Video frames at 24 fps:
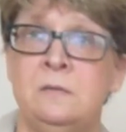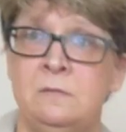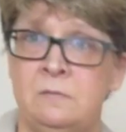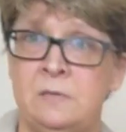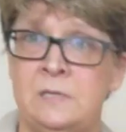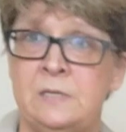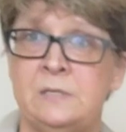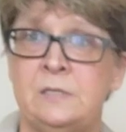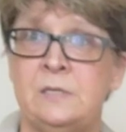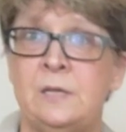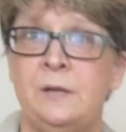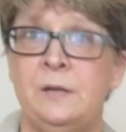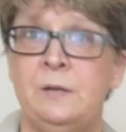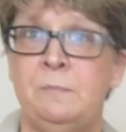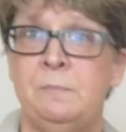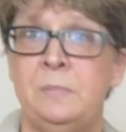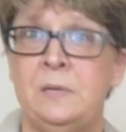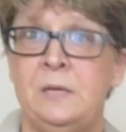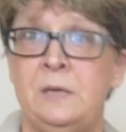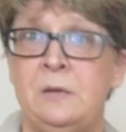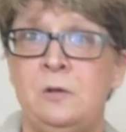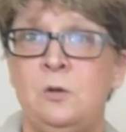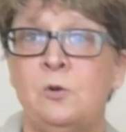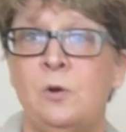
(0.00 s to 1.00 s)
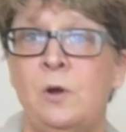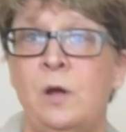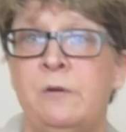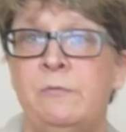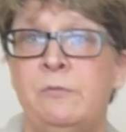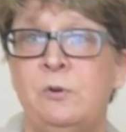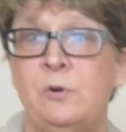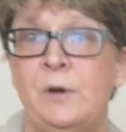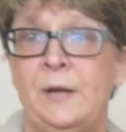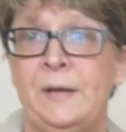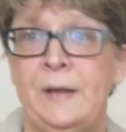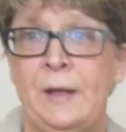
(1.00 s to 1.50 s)
is going to be of
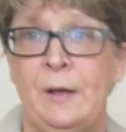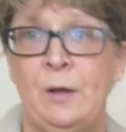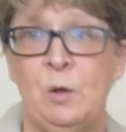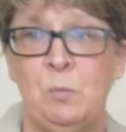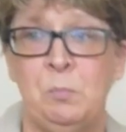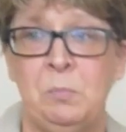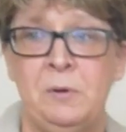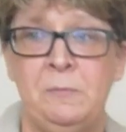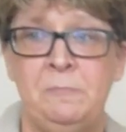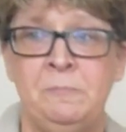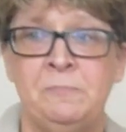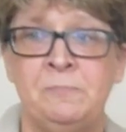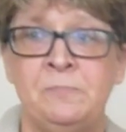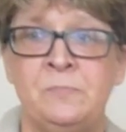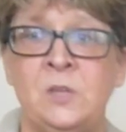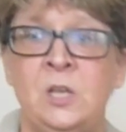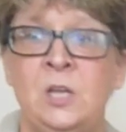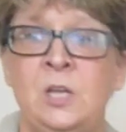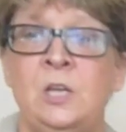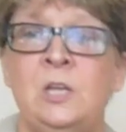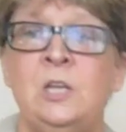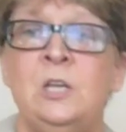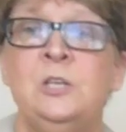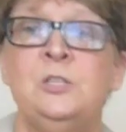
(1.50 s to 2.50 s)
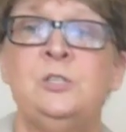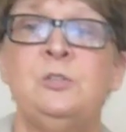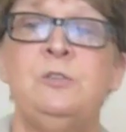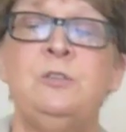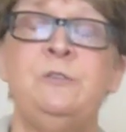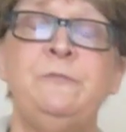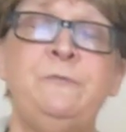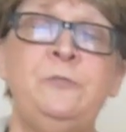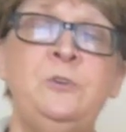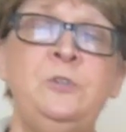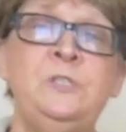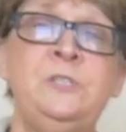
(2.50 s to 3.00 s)
great help. So the
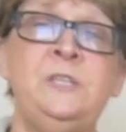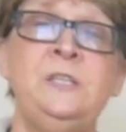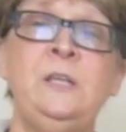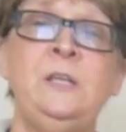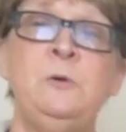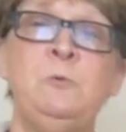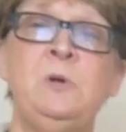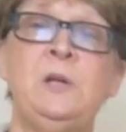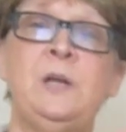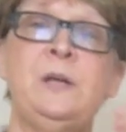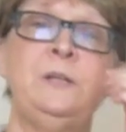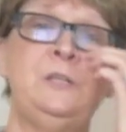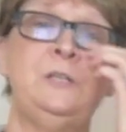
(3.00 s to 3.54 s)
first thing that we're going to